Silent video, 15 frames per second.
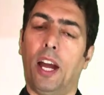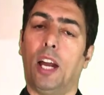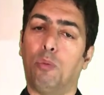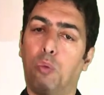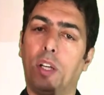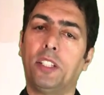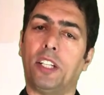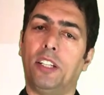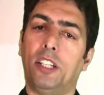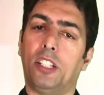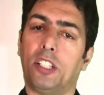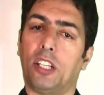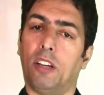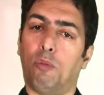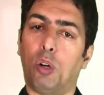And what
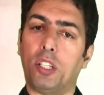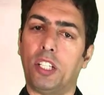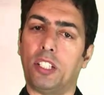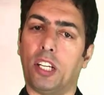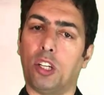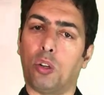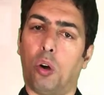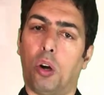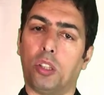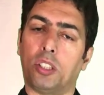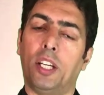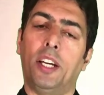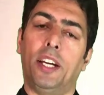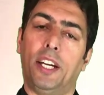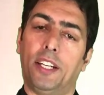it can
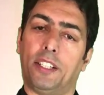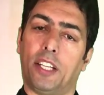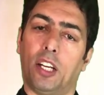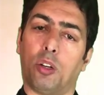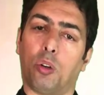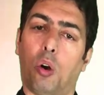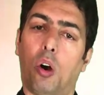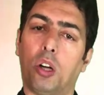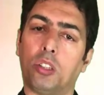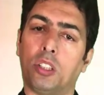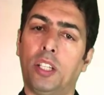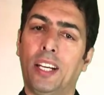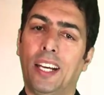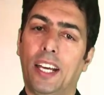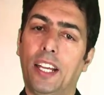cause? It can
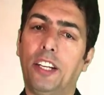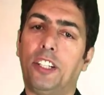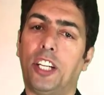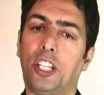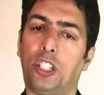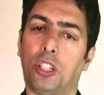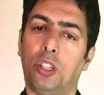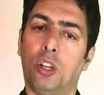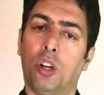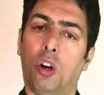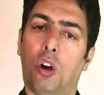cause irritation